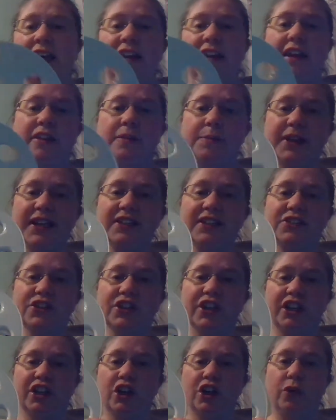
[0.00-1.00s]
Now the plants
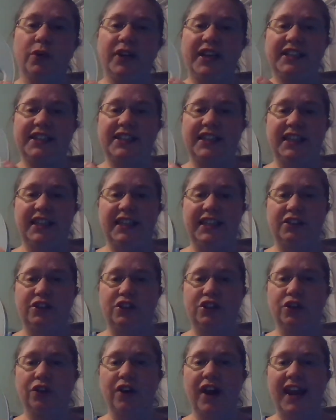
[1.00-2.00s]
are going to go into
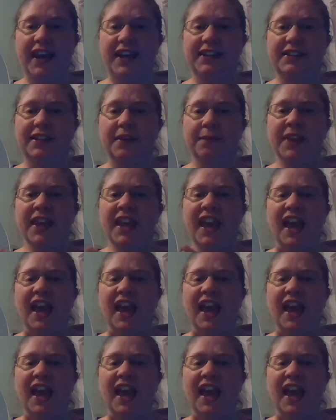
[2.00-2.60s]
these trays,